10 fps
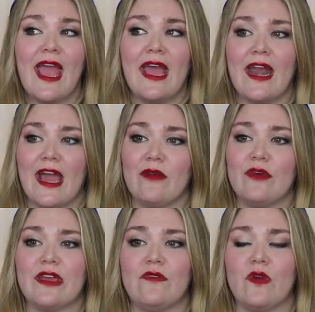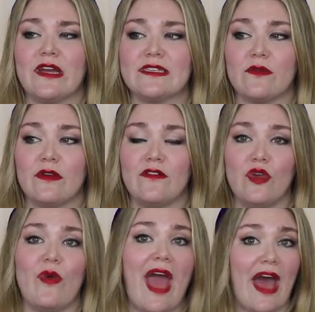and I will give you guys a
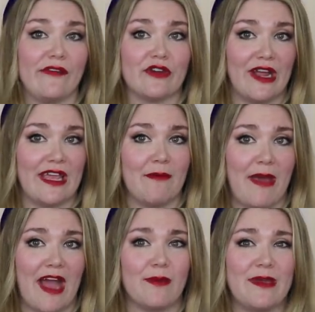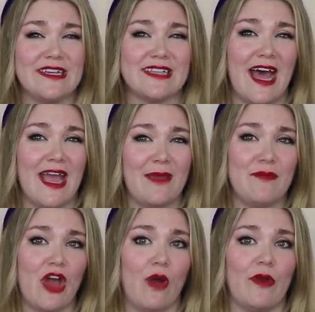review after I get back because
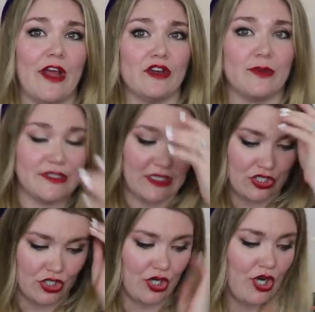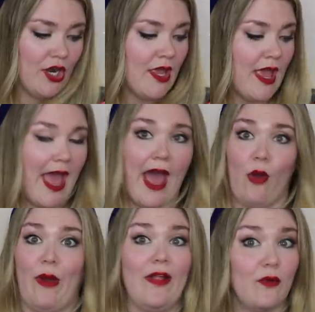I'm not 100% sure
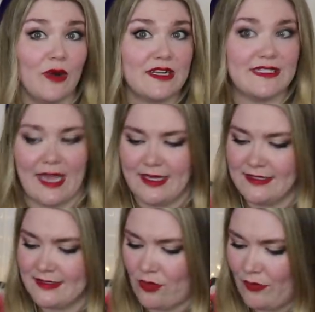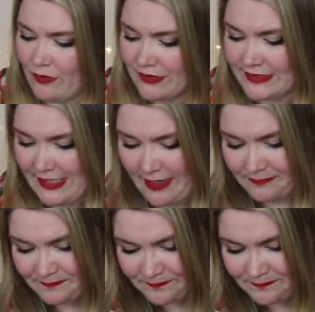how well it works yet. So we will see.